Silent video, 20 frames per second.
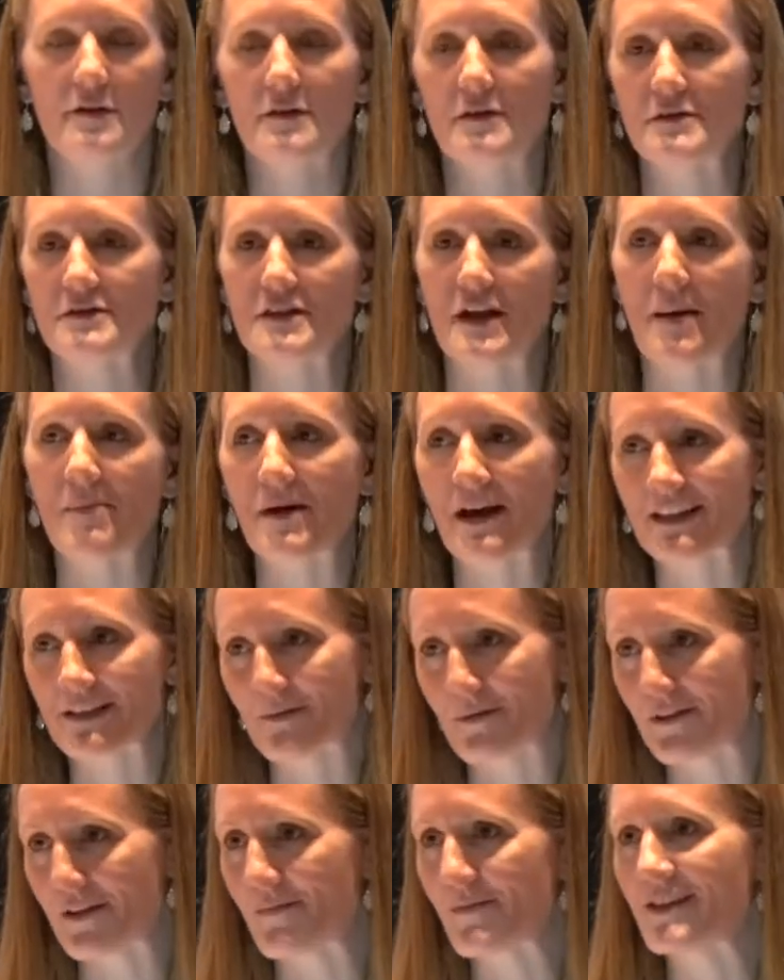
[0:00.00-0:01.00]
it's not
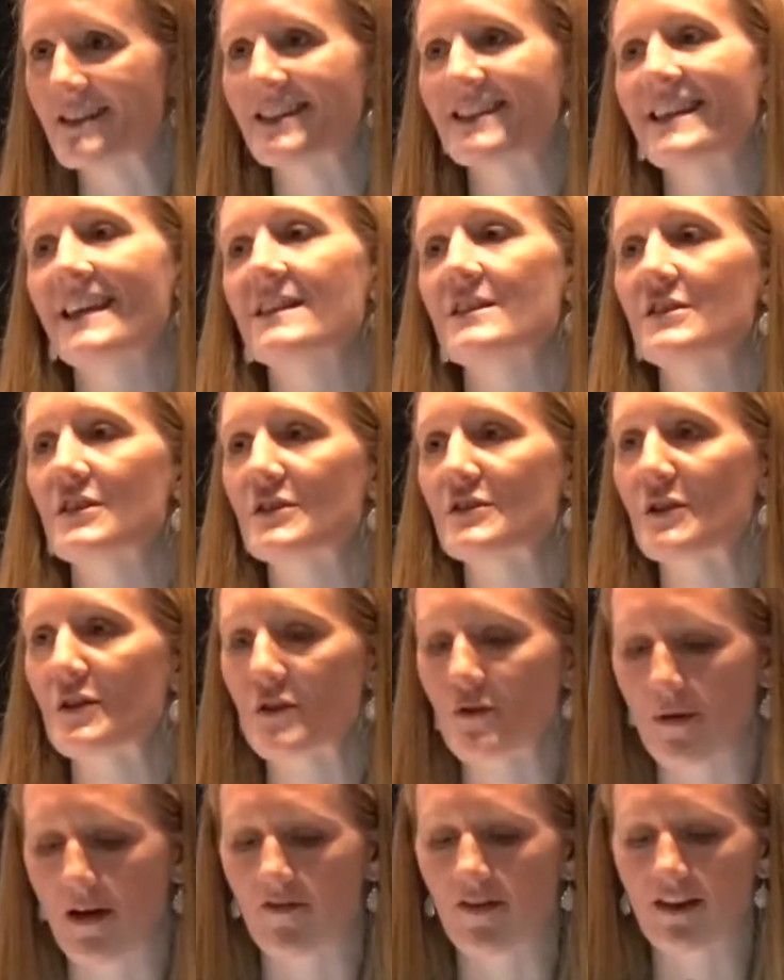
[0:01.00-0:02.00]
possible in the presentation to show
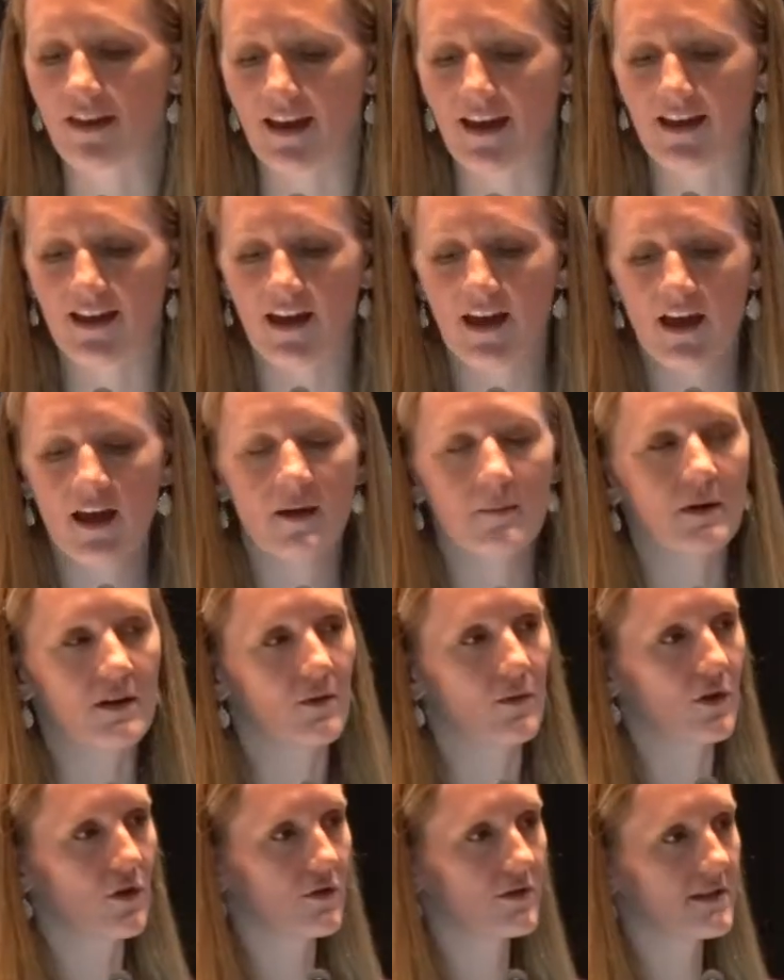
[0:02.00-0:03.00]
you everything, but
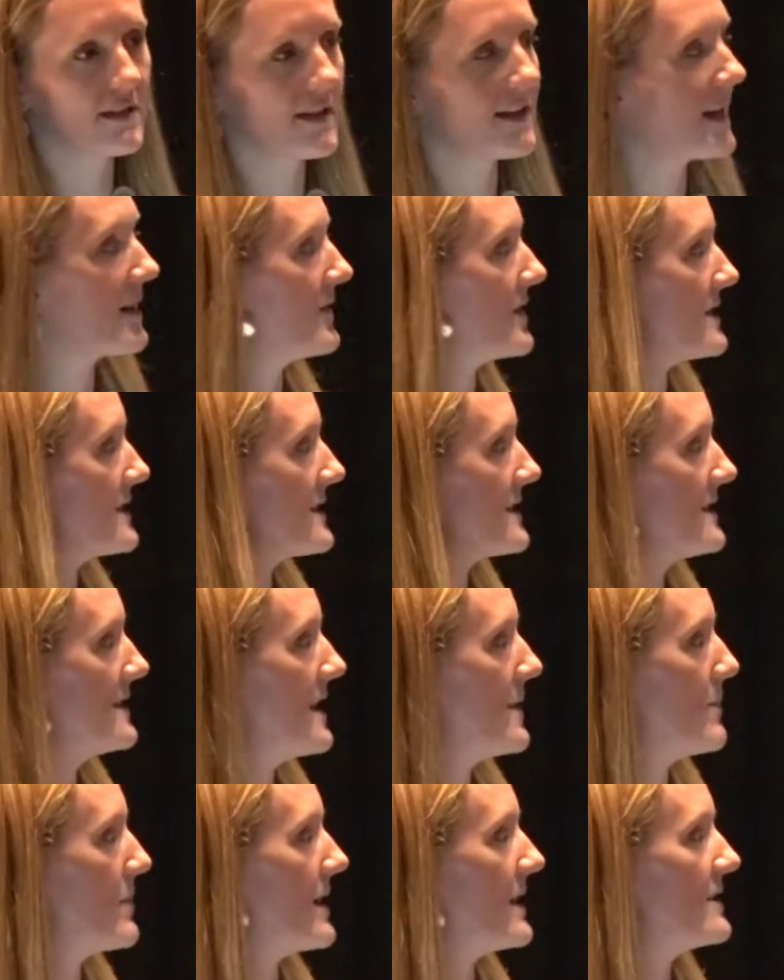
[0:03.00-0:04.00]
you'll see kind of a
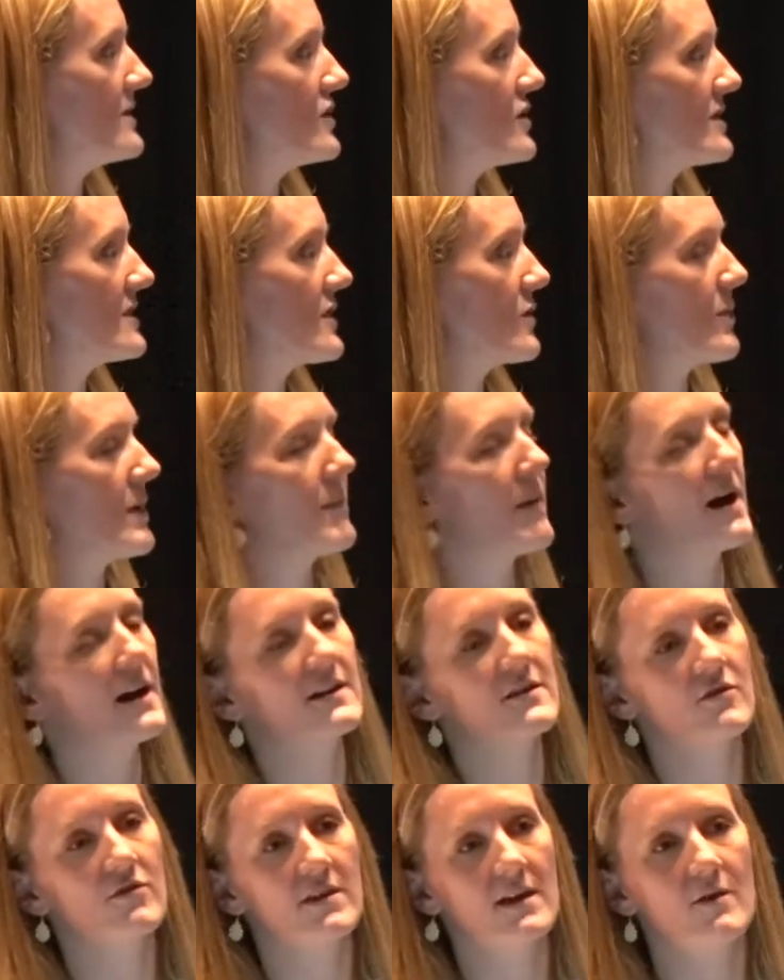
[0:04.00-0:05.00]
snippet just to
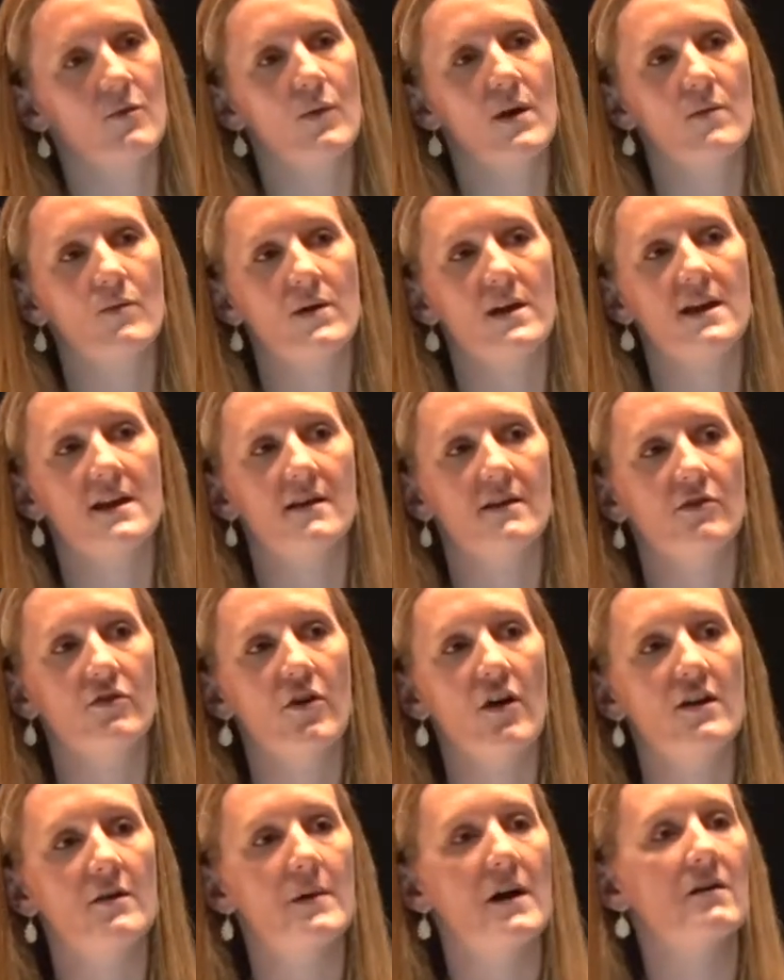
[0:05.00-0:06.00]
remind you that when we
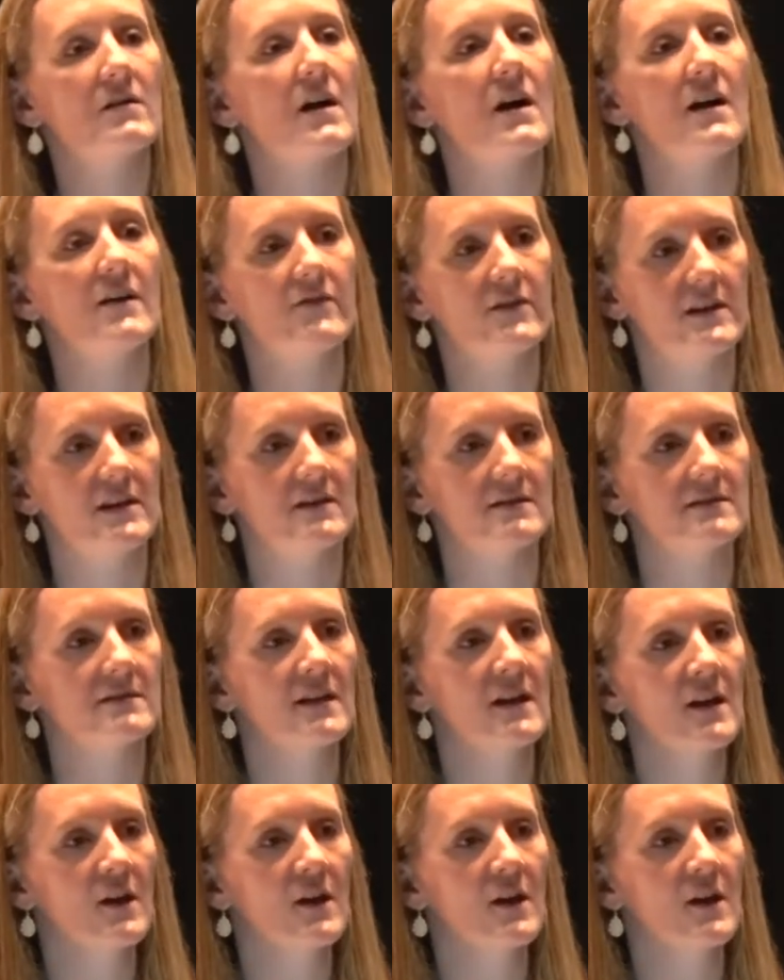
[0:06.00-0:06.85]
thought about confidence,